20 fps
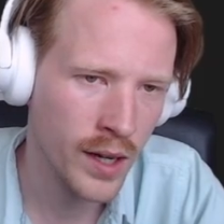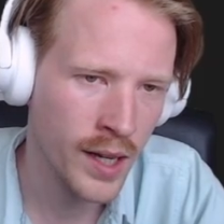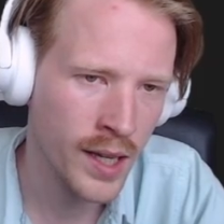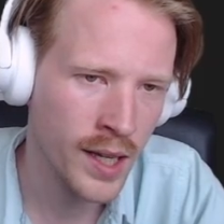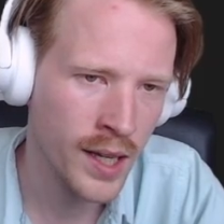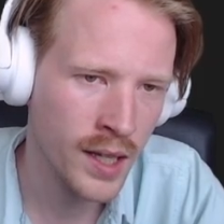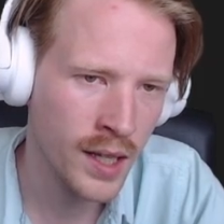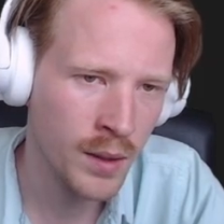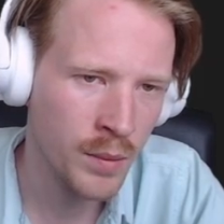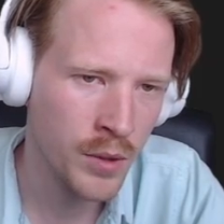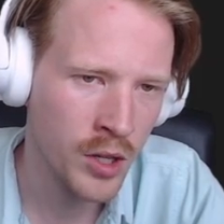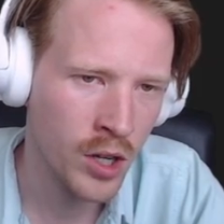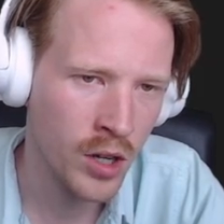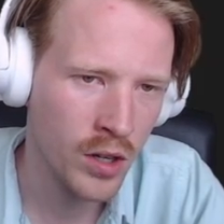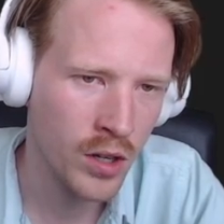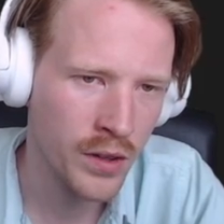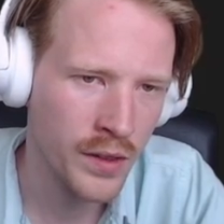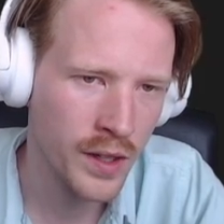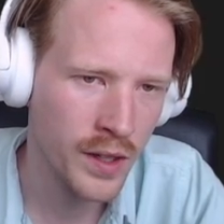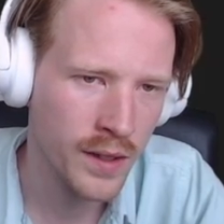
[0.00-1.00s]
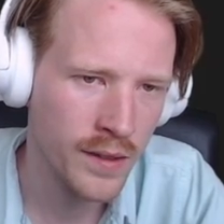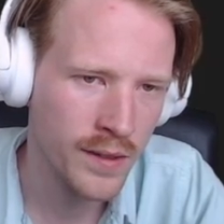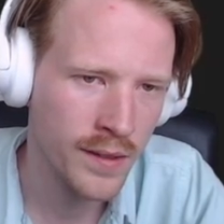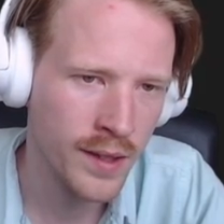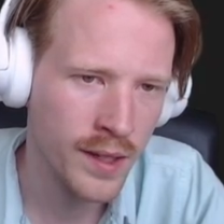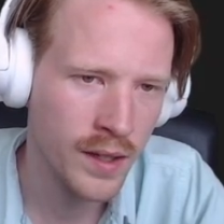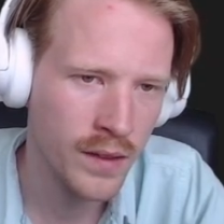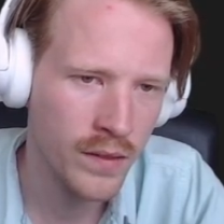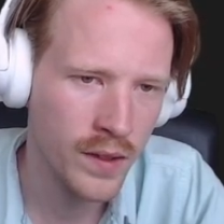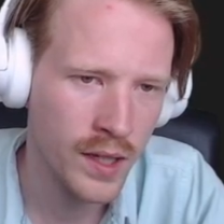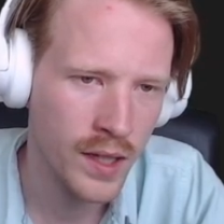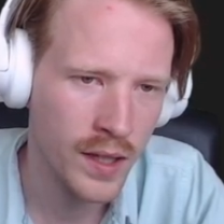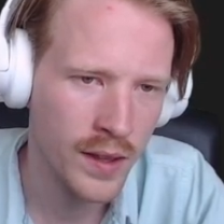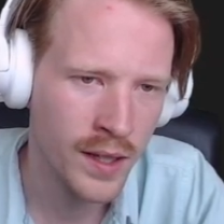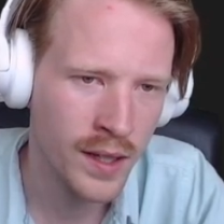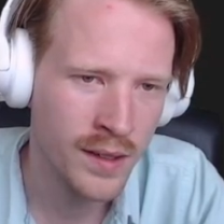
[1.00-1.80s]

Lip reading: I can't keep calling things TV.